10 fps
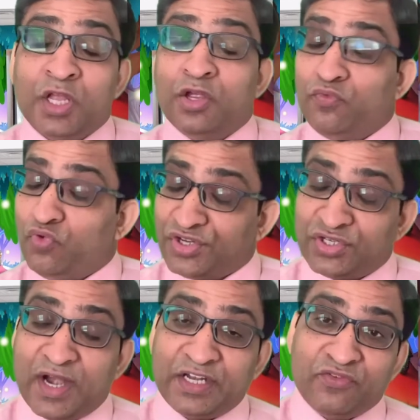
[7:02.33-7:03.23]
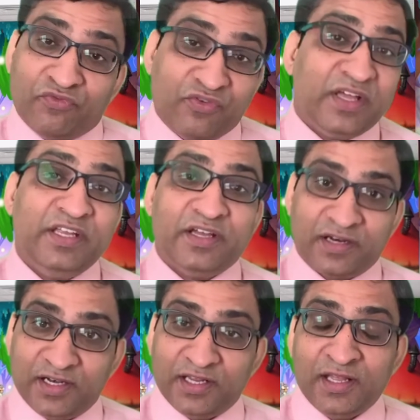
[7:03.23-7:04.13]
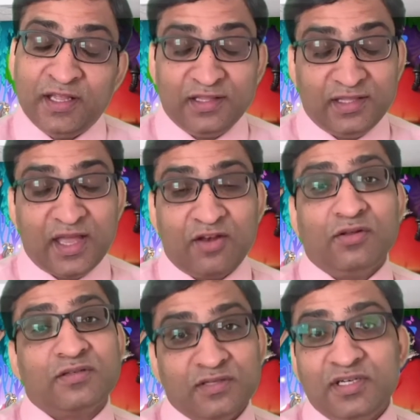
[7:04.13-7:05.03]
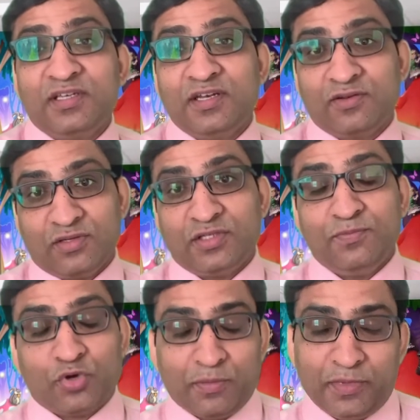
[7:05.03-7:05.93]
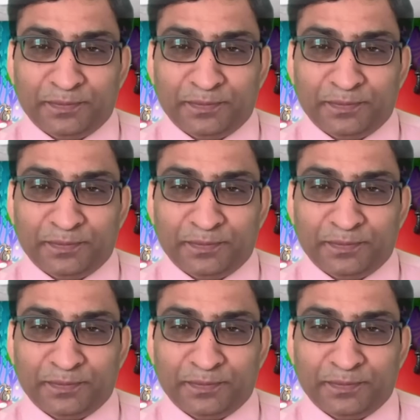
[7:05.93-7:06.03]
If you are starting very early, then also it can cause a problem.